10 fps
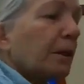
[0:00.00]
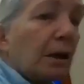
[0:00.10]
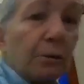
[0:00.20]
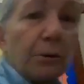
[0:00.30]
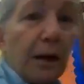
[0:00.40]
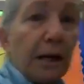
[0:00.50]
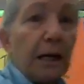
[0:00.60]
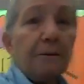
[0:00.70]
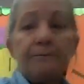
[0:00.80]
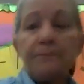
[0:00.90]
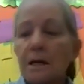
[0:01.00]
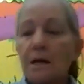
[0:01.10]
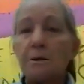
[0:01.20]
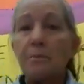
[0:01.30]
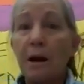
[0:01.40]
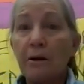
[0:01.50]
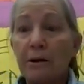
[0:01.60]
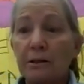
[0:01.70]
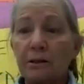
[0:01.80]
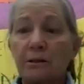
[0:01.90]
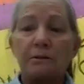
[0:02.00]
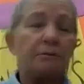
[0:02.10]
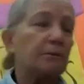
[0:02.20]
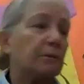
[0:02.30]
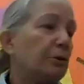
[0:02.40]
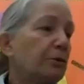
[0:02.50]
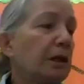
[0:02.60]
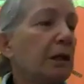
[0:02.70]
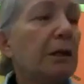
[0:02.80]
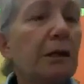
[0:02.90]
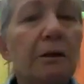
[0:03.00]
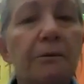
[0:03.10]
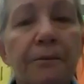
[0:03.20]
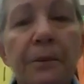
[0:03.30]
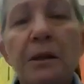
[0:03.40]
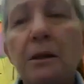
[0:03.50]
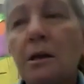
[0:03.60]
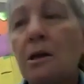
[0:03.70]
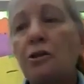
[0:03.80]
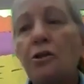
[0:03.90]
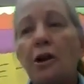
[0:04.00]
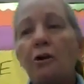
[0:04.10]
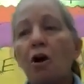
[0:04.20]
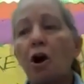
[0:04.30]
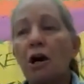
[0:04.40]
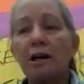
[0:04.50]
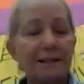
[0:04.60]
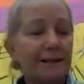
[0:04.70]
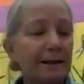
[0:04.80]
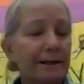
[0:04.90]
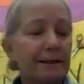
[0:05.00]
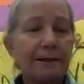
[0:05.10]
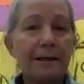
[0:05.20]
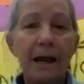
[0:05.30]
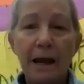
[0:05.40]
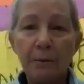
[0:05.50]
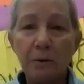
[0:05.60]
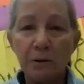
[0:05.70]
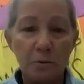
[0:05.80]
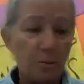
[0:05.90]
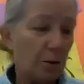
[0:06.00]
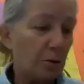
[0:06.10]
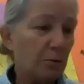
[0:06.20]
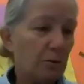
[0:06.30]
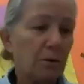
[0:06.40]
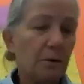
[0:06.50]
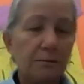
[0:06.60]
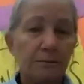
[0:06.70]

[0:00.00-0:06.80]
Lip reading: Are we ready? Parents, you need, there are 6 tablespoons